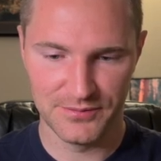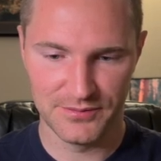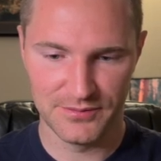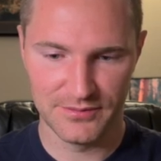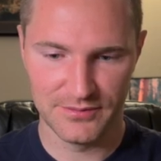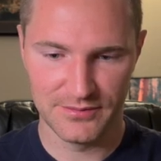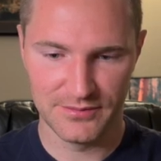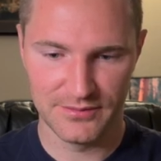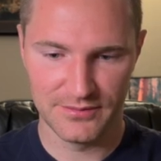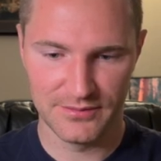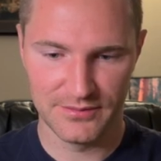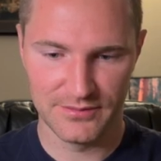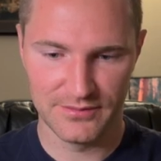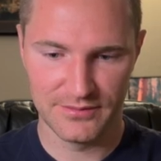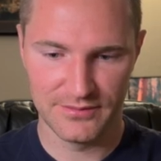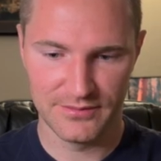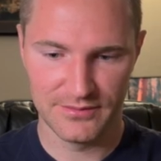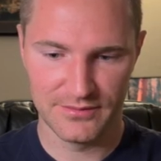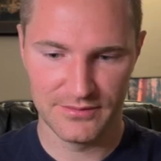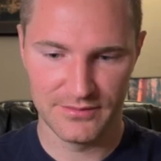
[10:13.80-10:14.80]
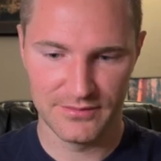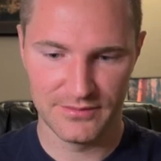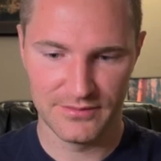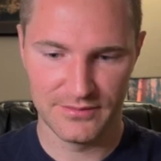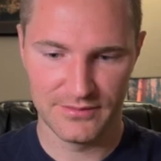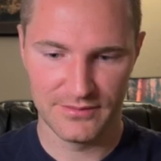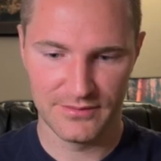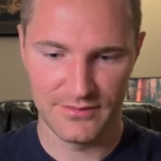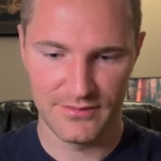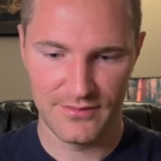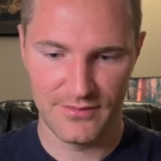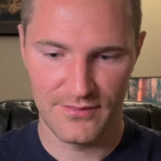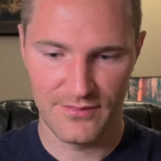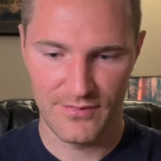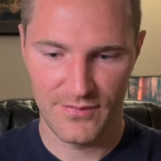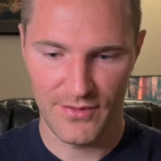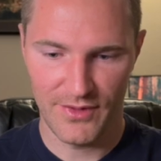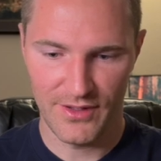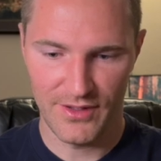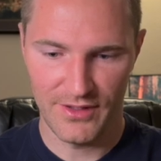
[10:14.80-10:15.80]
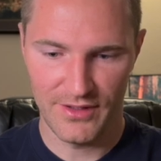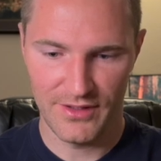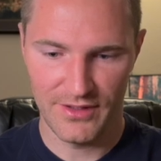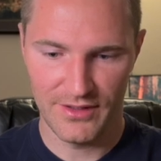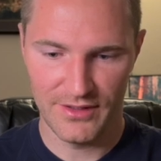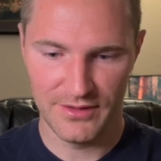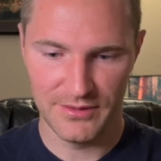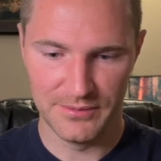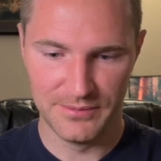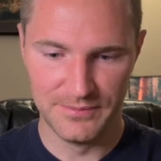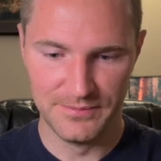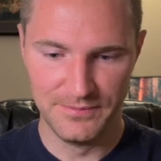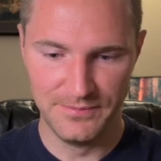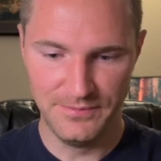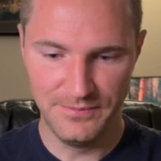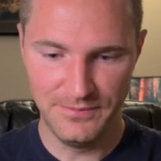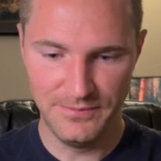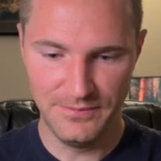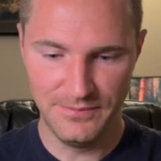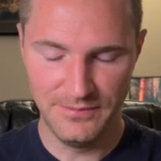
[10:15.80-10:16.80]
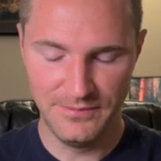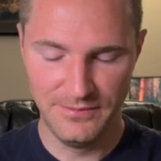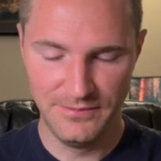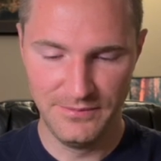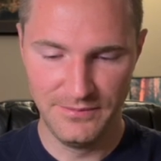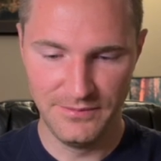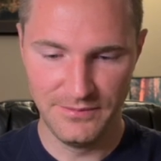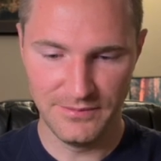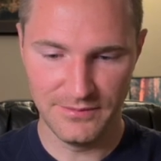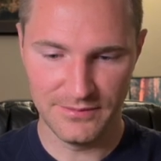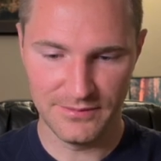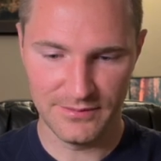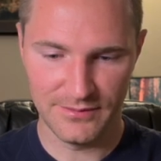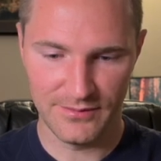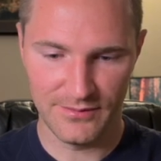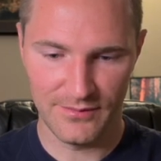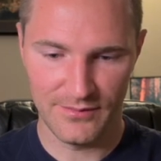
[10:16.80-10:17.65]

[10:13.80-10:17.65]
Nobody speaks.